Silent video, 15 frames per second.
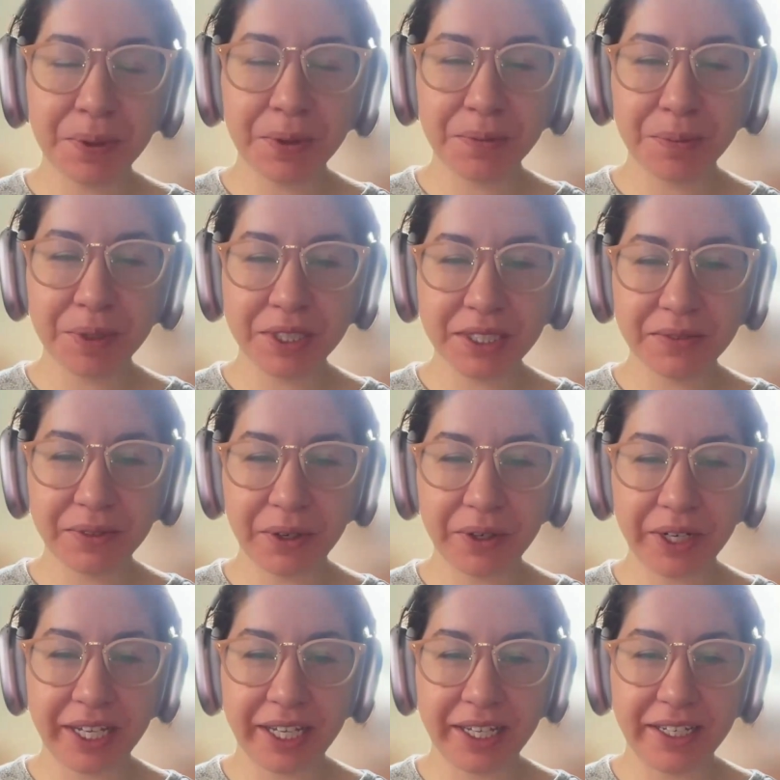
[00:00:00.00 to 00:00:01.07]
this person
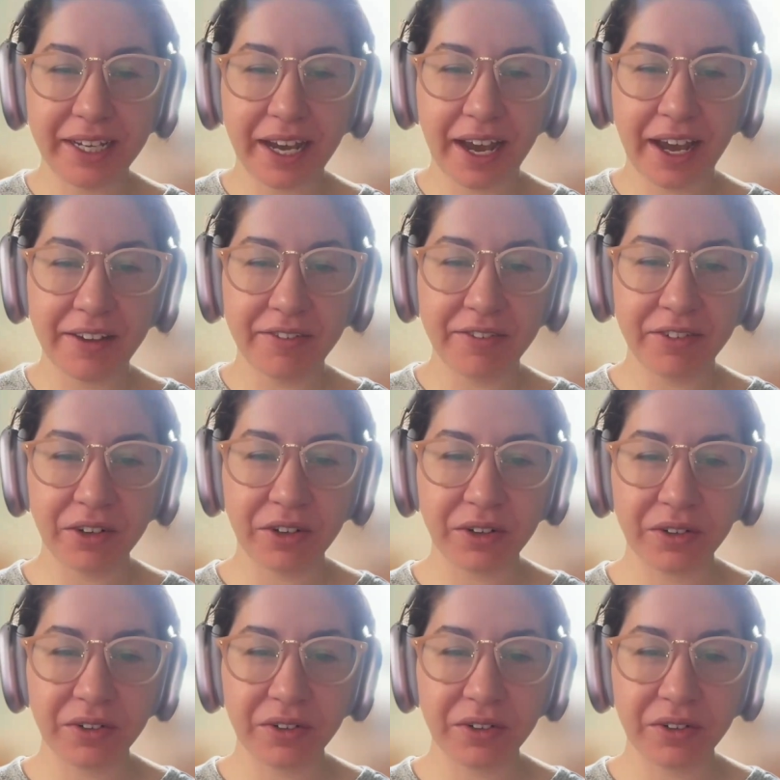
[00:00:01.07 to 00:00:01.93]
wrote in, I've